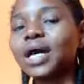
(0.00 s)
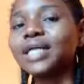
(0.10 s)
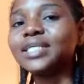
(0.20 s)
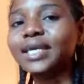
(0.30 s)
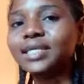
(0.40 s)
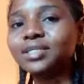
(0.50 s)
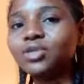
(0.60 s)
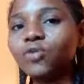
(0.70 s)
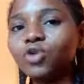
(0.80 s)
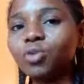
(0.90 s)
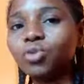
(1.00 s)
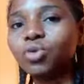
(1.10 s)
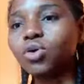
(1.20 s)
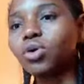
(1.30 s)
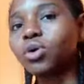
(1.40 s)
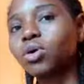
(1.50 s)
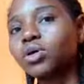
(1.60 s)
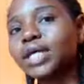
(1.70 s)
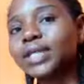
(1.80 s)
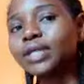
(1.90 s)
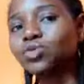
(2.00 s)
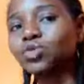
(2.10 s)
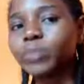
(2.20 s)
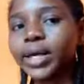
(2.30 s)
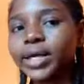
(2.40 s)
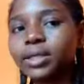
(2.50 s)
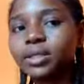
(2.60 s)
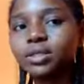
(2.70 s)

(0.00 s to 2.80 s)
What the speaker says: Direct them to where they can buy it. Don't forget.